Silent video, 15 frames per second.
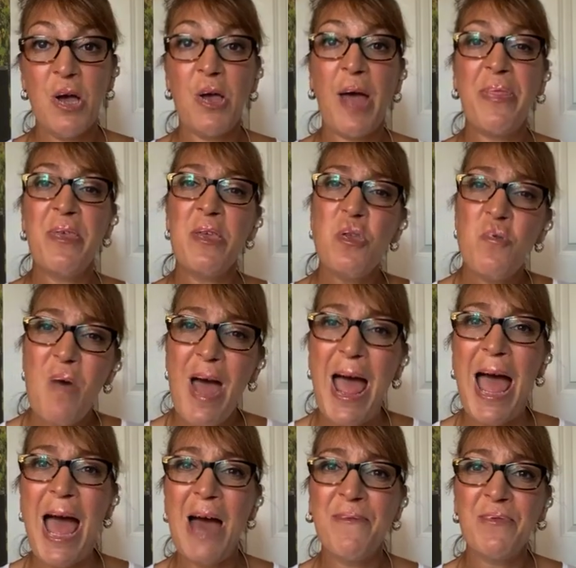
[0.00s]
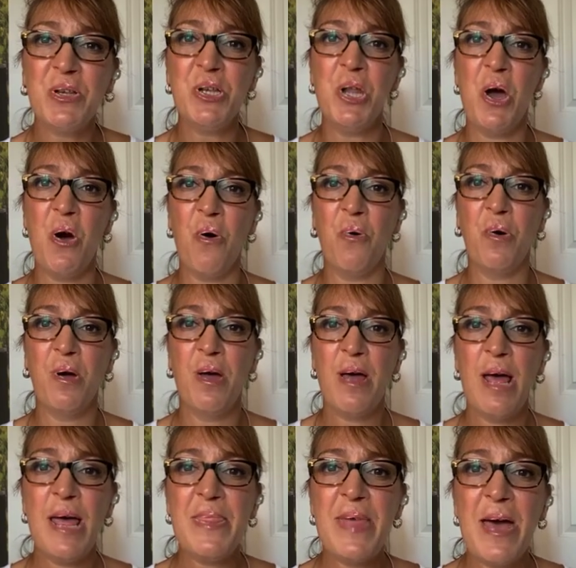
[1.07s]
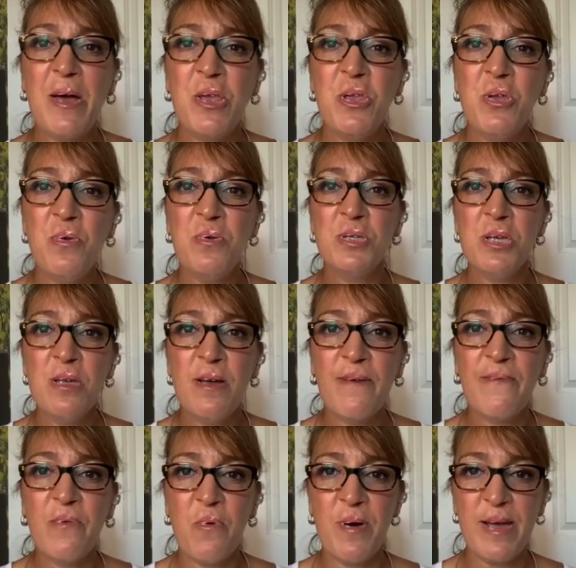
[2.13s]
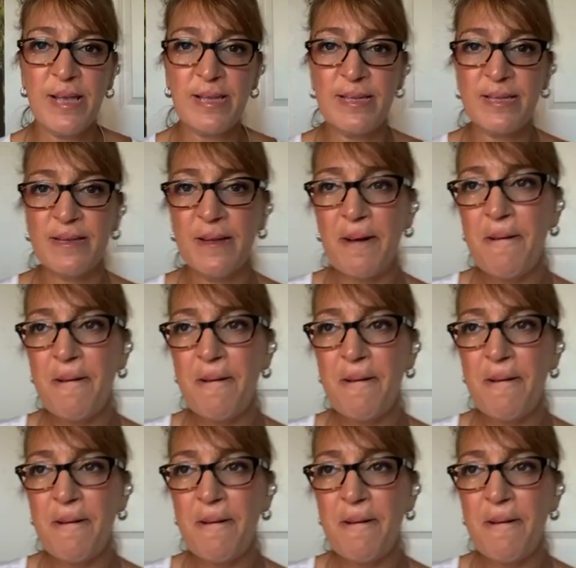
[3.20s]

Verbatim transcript: I think you have to know that using your voice,